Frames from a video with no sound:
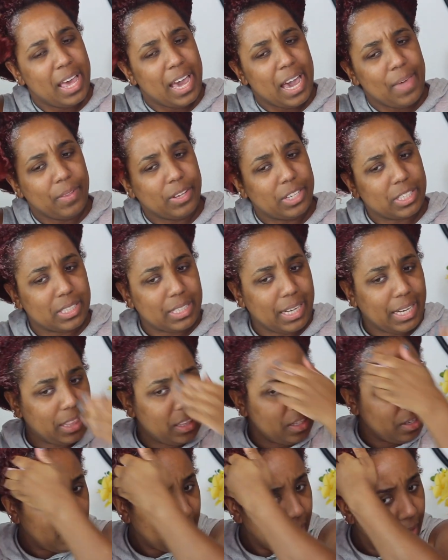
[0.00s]
and then just let
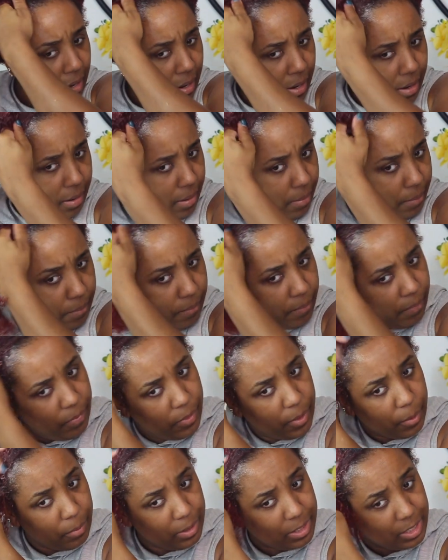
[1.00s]
the
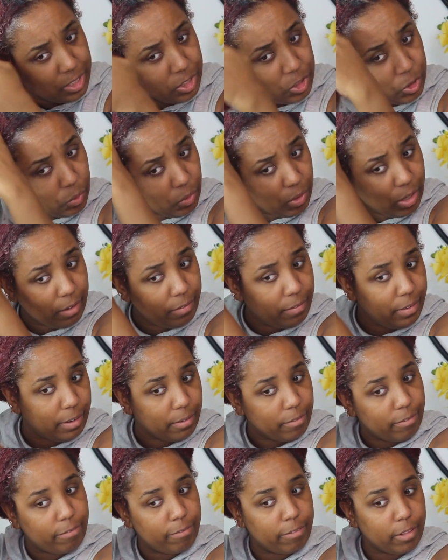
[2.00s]
residual of
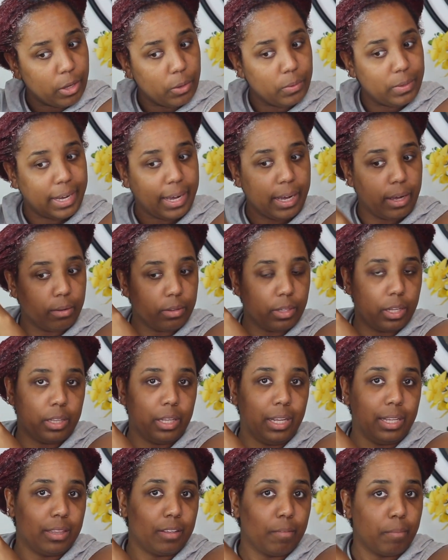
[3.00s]
it flow down the
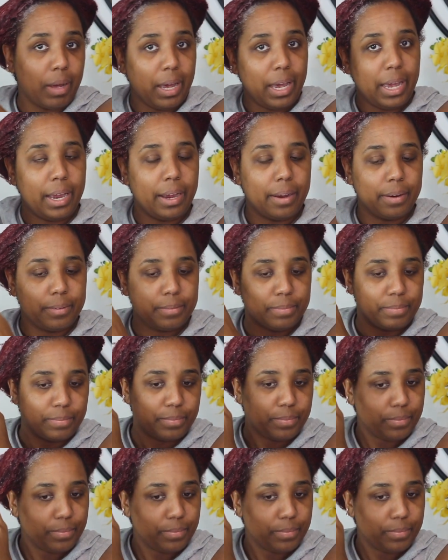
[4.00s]
length of my hair.